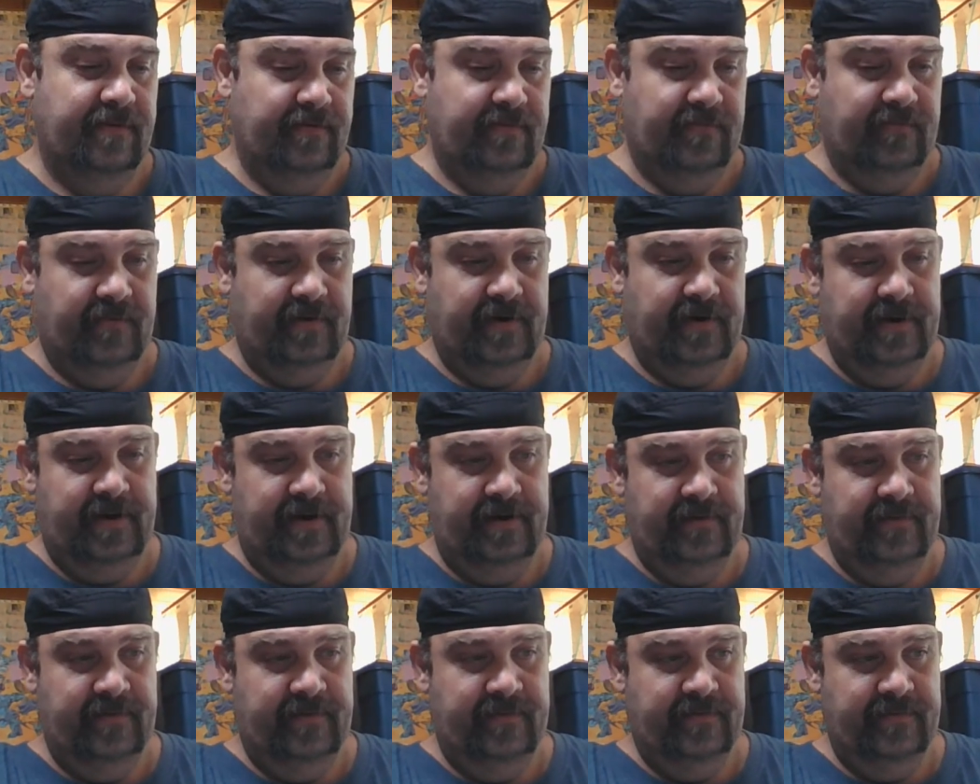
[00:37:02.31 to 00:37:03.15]

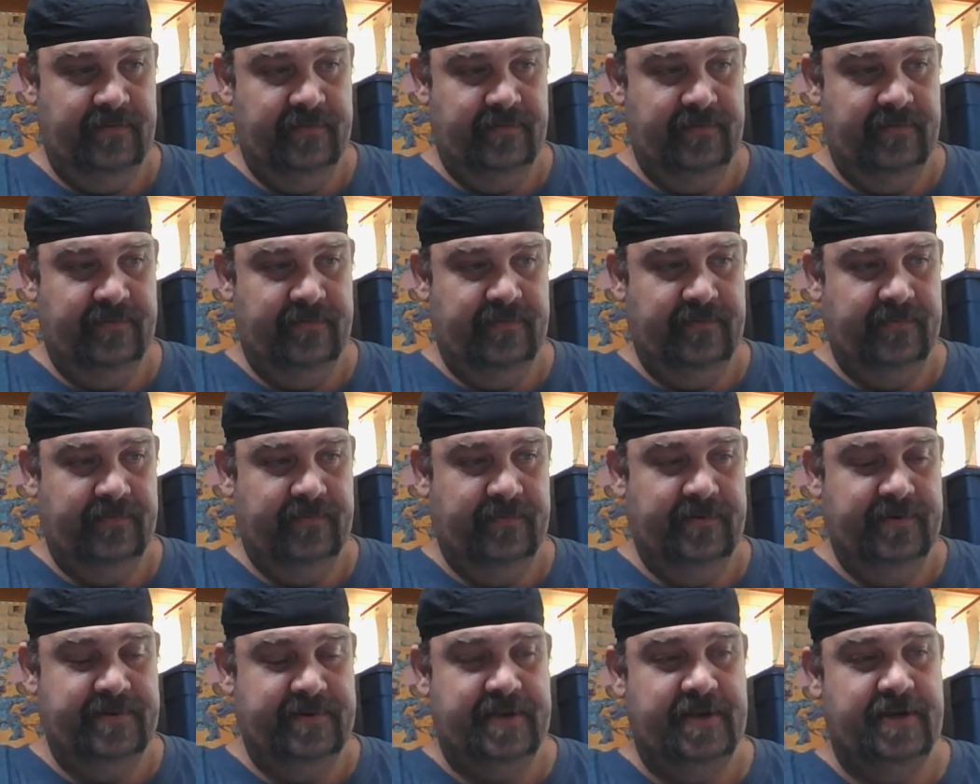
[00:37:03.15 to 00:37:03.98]
one
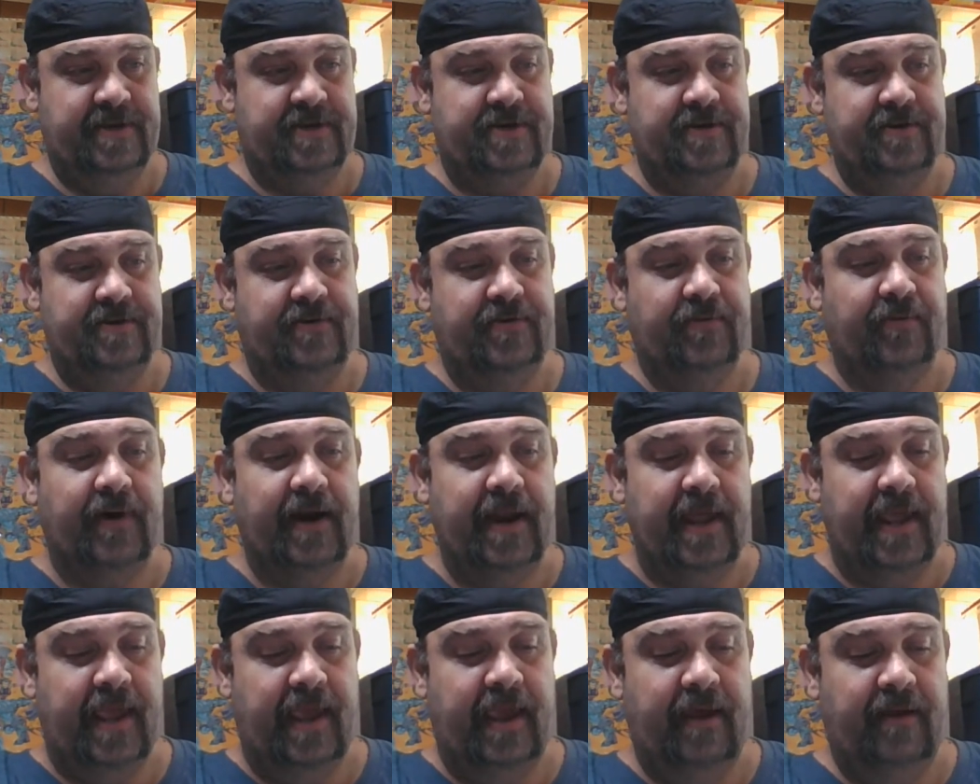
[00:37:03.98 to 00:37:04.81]
was issue
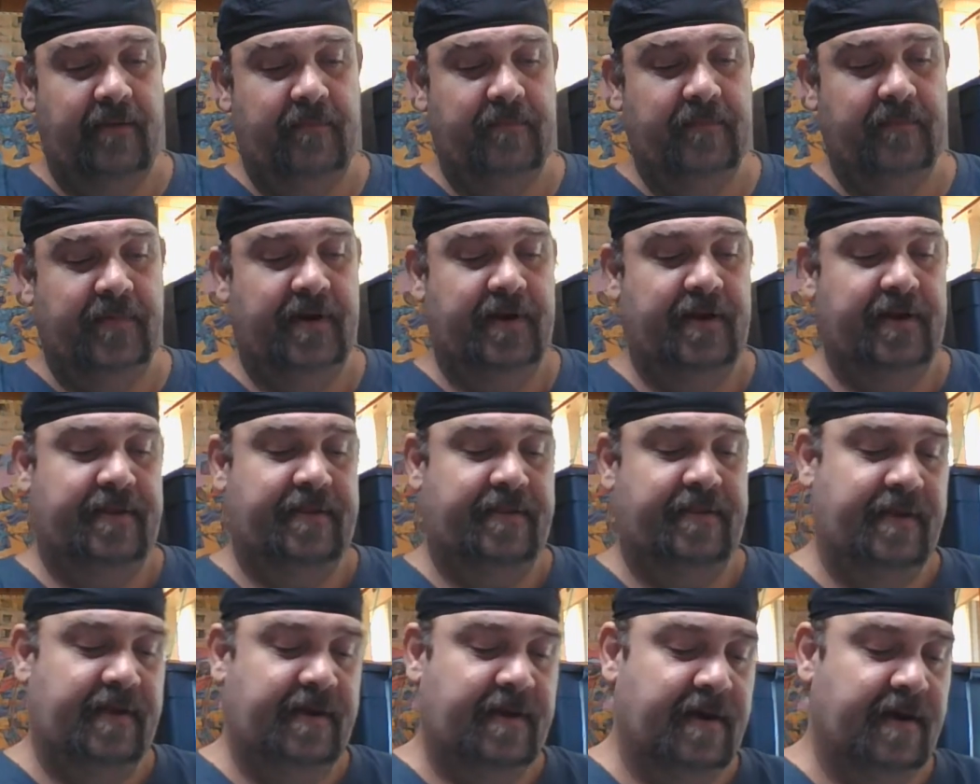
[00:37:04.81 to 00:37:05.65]
28, but it
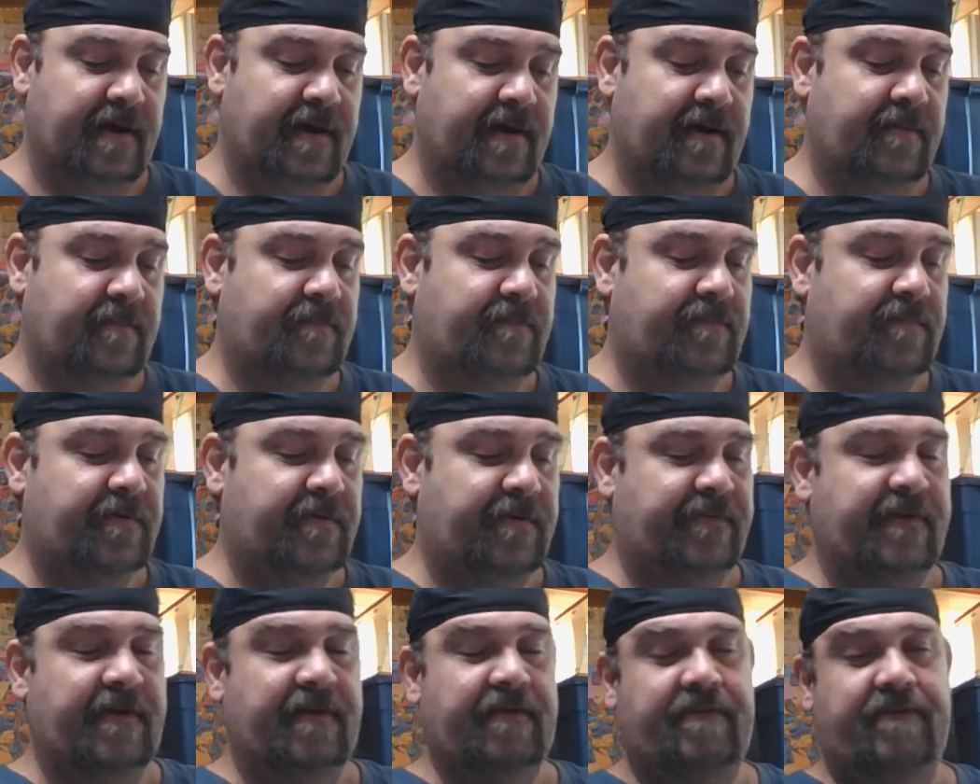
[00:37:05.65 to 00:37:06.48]

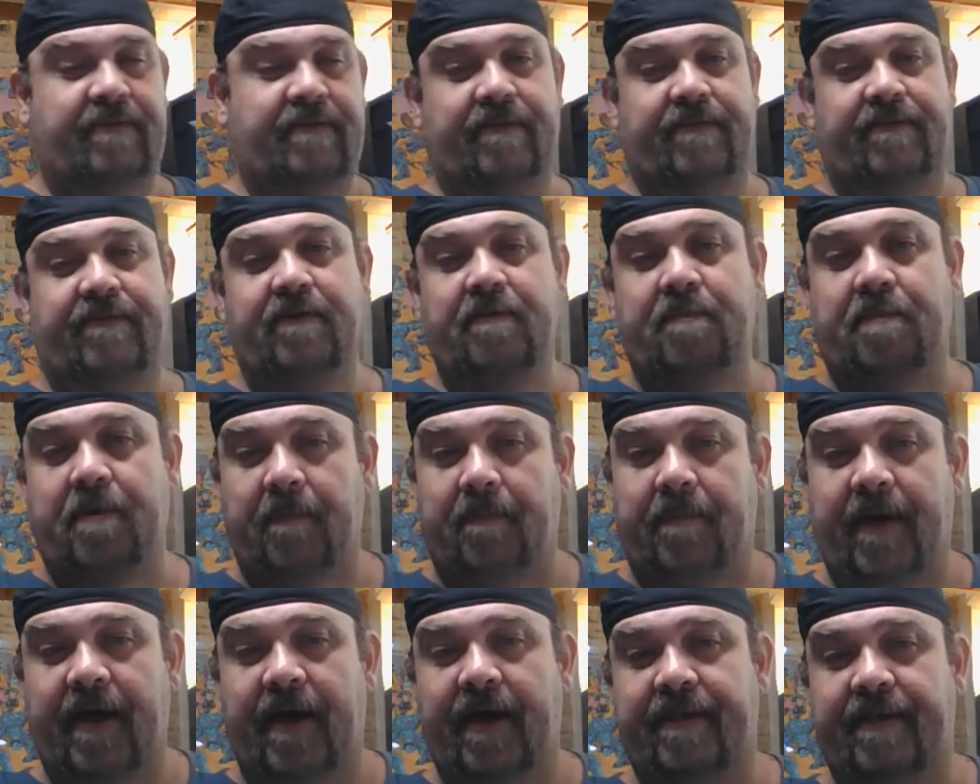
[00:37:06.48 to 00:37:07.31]
presents the Super
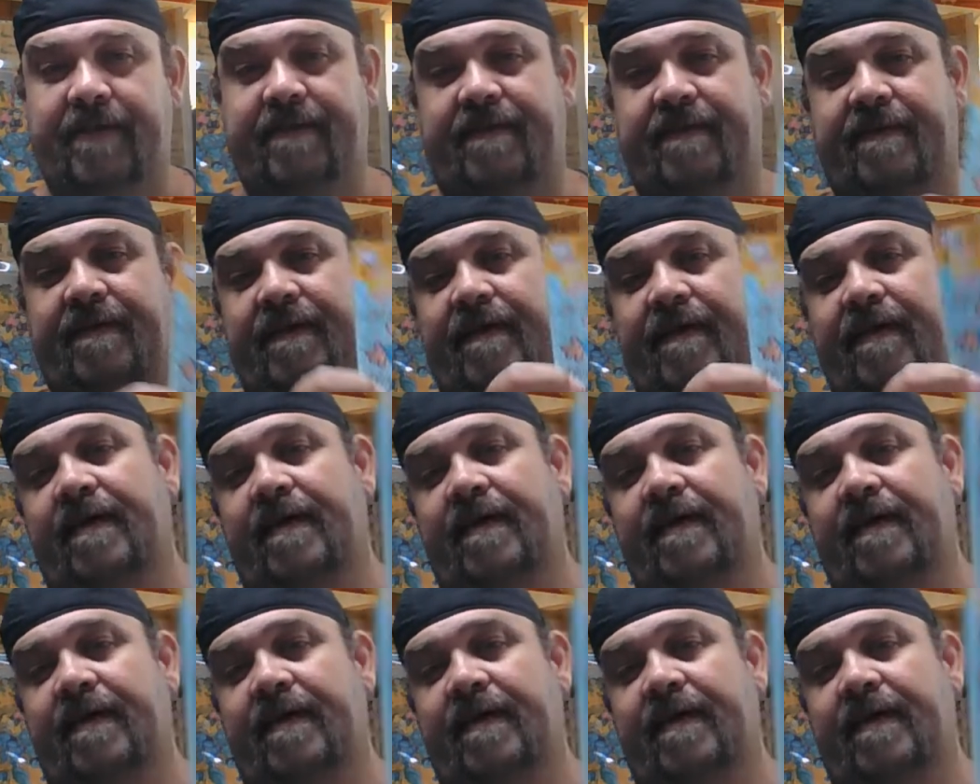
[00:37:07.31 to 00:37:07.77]
Pets.